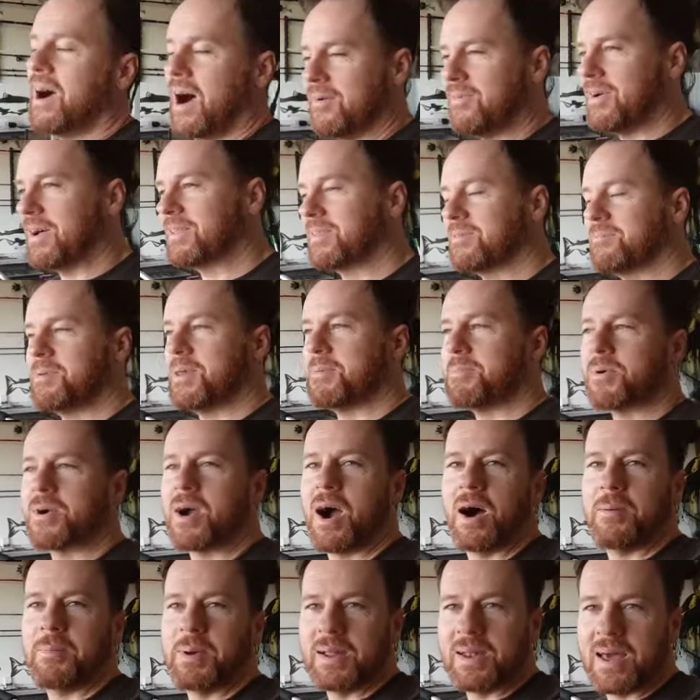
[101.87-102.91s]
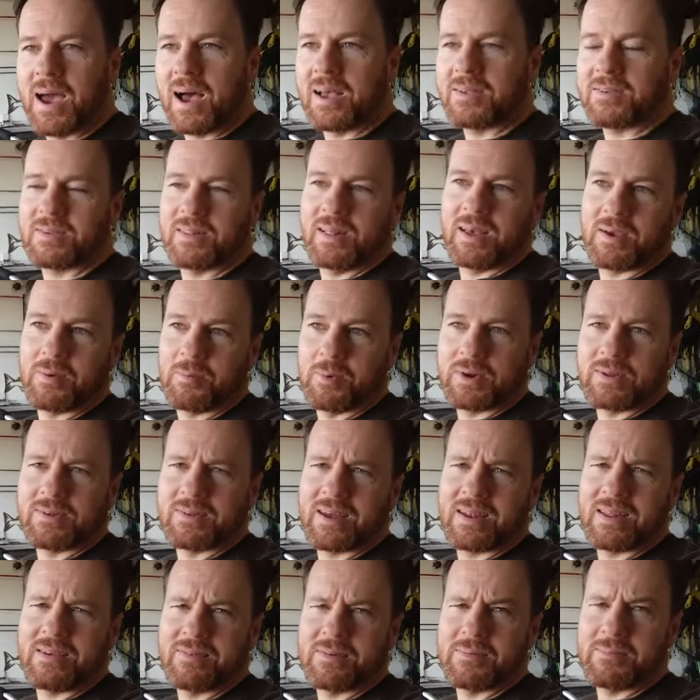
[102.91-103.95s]
I've had some people comment, ask like, what does
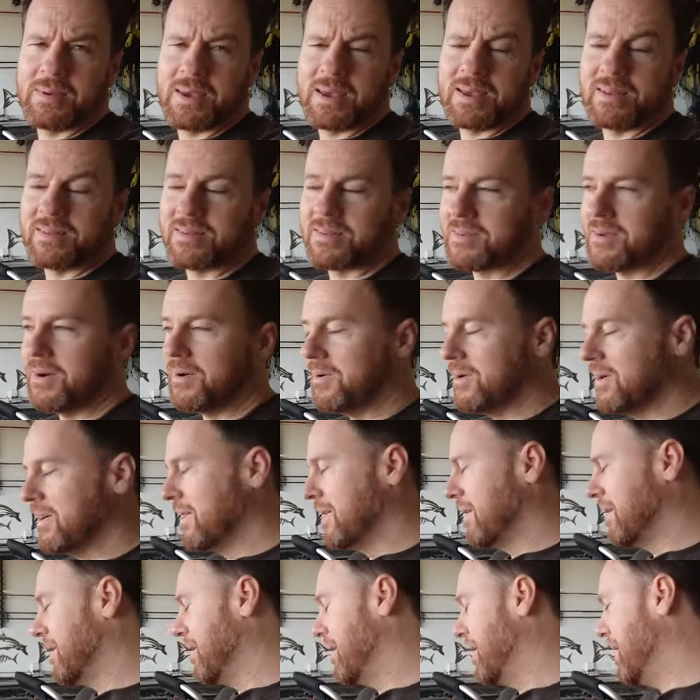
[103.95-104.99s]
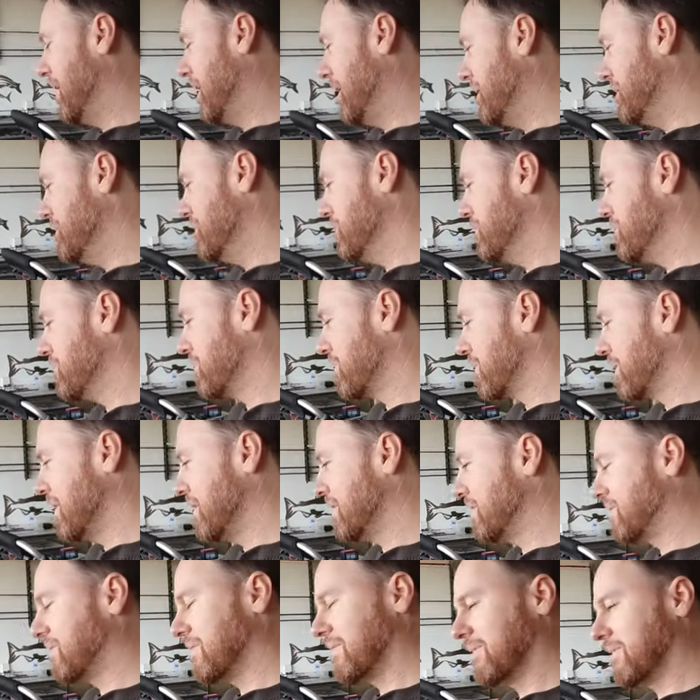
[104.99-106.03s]
that even mean? So um,
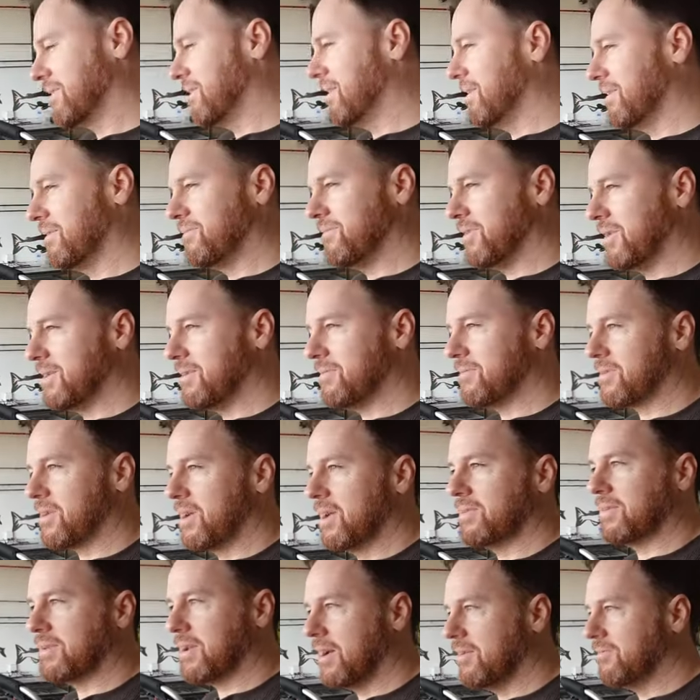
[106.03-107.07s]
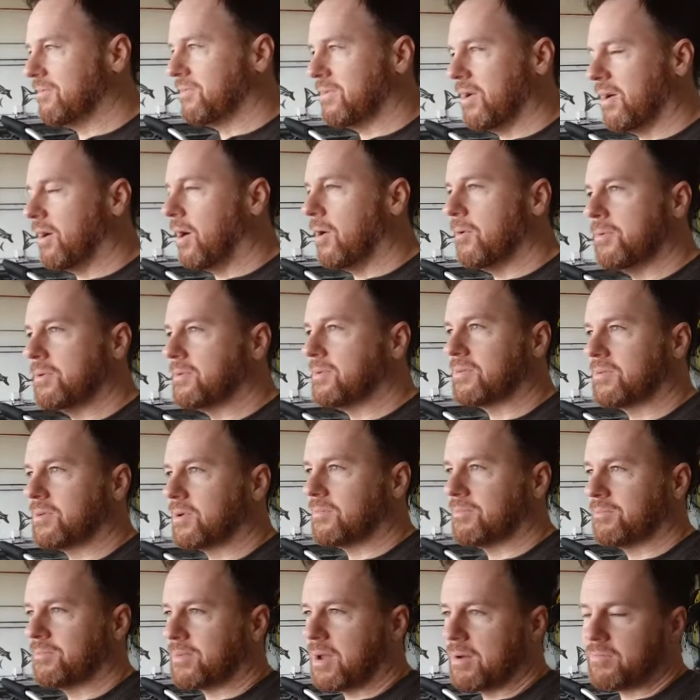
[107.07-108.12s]
it's just a funny phrase that I've always,
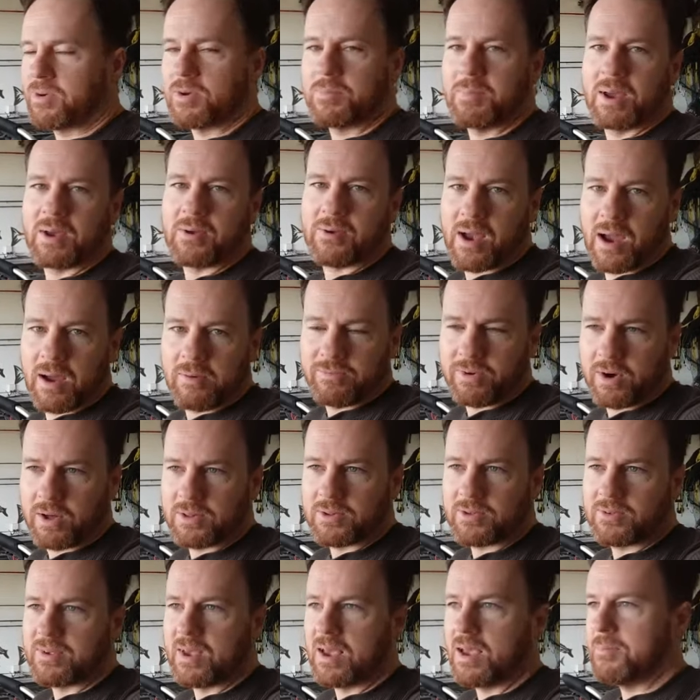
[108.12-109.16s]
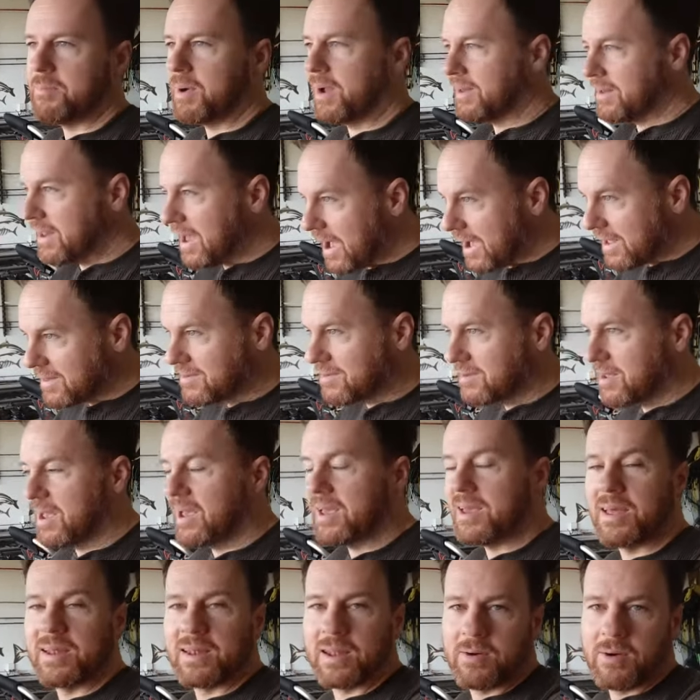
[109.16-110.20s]
I've heard my grandfather say, my dad
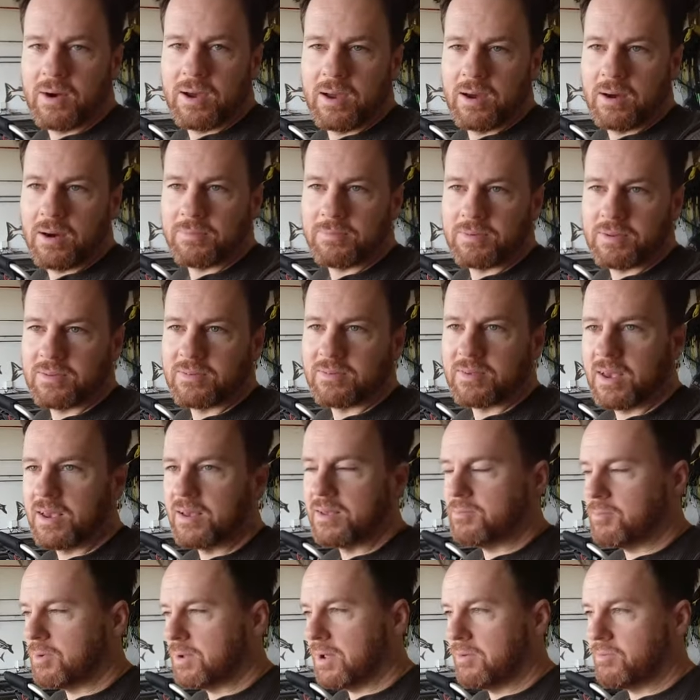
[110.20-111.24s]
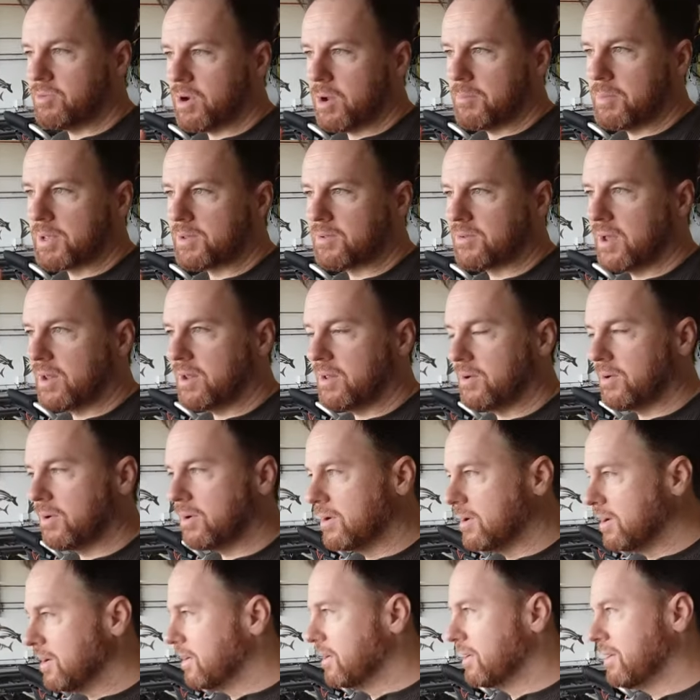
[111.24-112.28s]
say, and now I often say whenever I'm excited
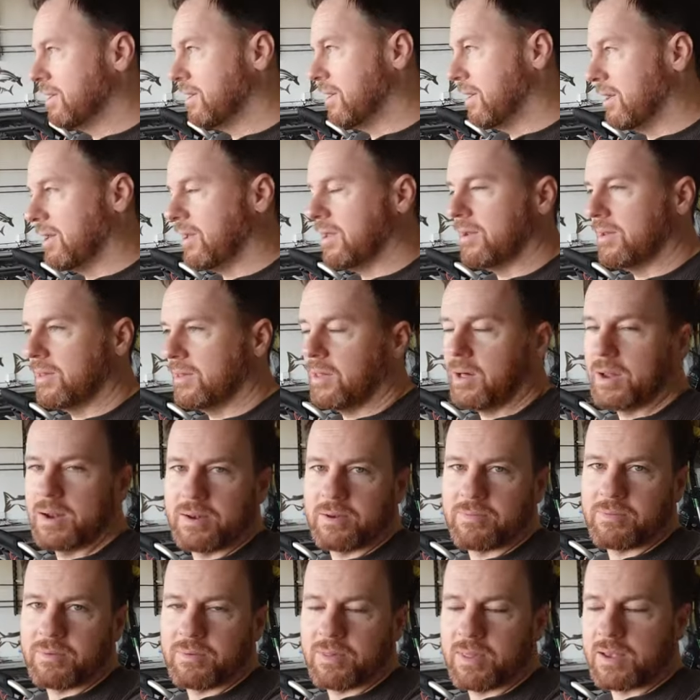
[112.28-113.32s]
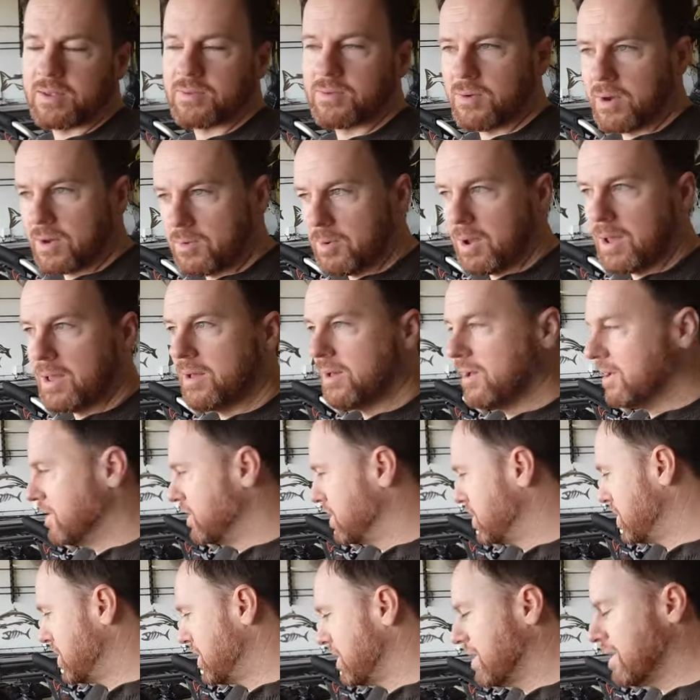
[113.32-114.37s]
or in a lot of different things. So anyway,
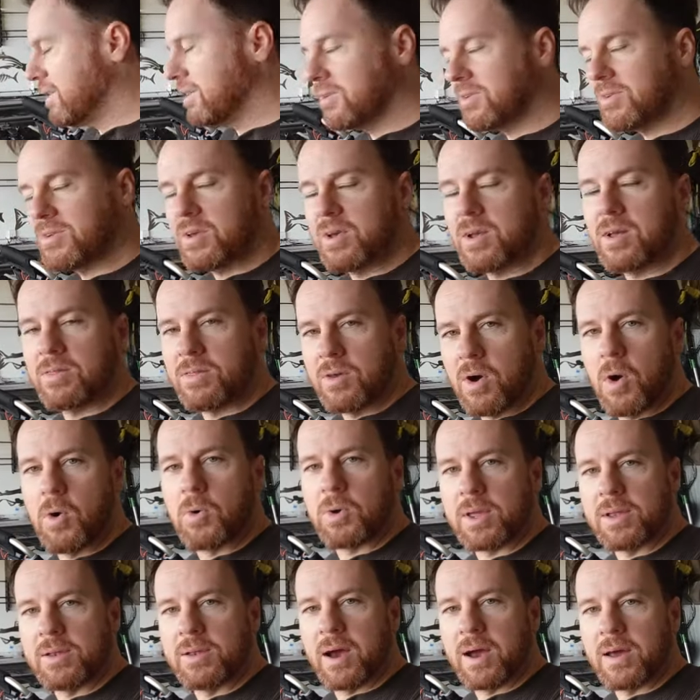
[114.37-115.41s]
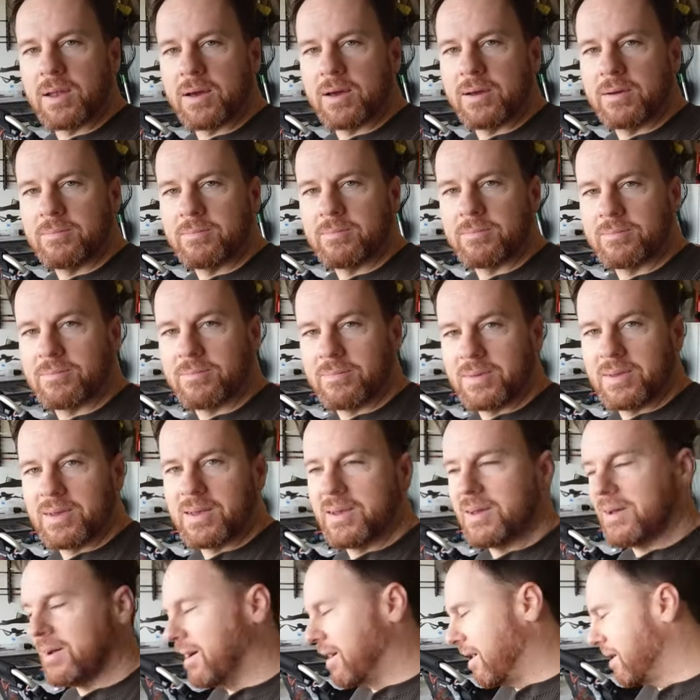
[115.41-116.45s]
she is the Hokey Dinah.
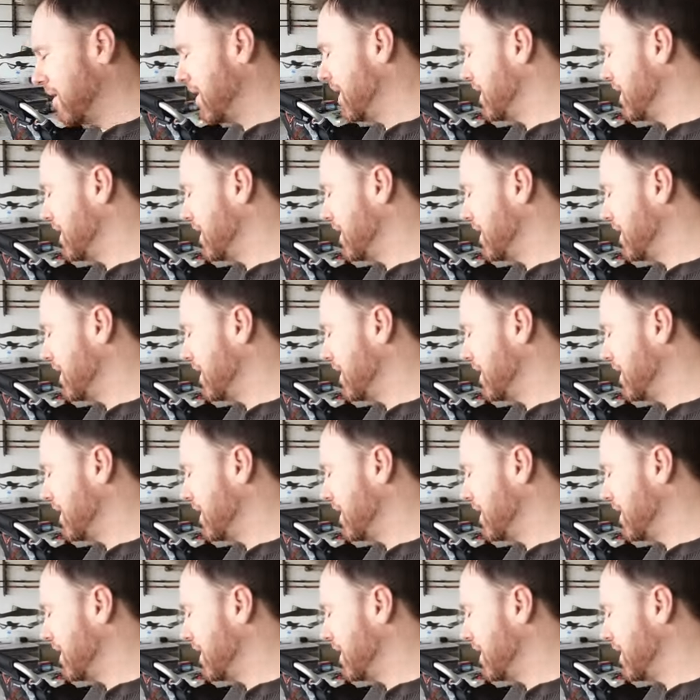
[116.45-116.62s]
All